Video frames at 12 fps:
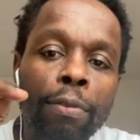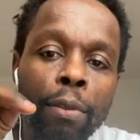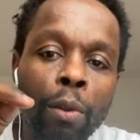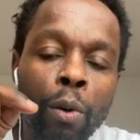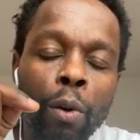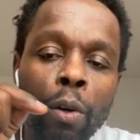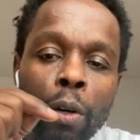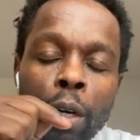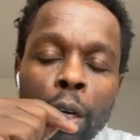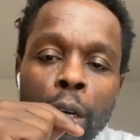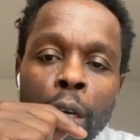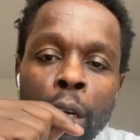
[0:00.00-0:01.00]
floor,
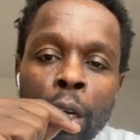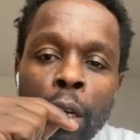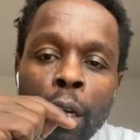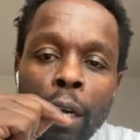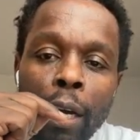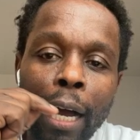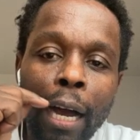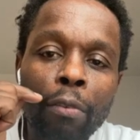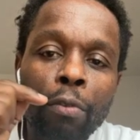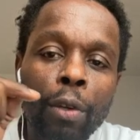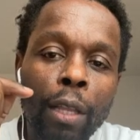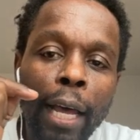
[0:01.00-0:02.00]
I
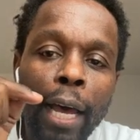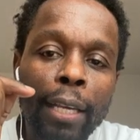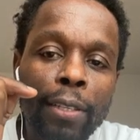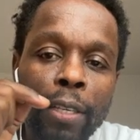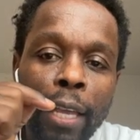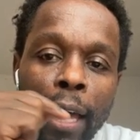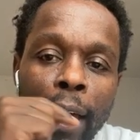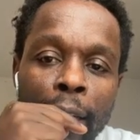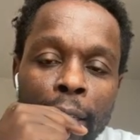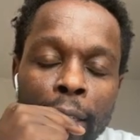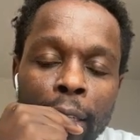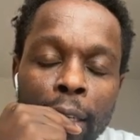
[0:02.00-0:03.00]
realized
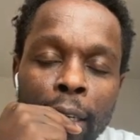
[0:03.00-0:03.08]
that